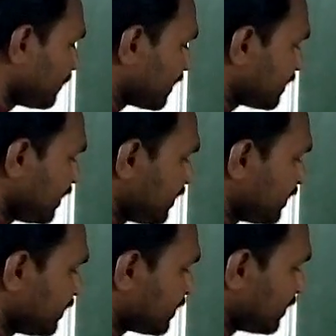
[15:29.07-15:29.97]

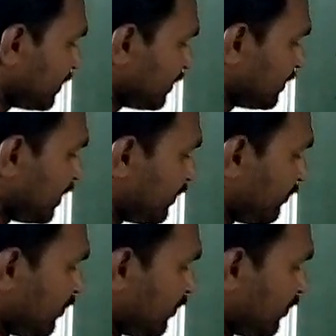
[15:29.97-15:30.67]
scientists, that was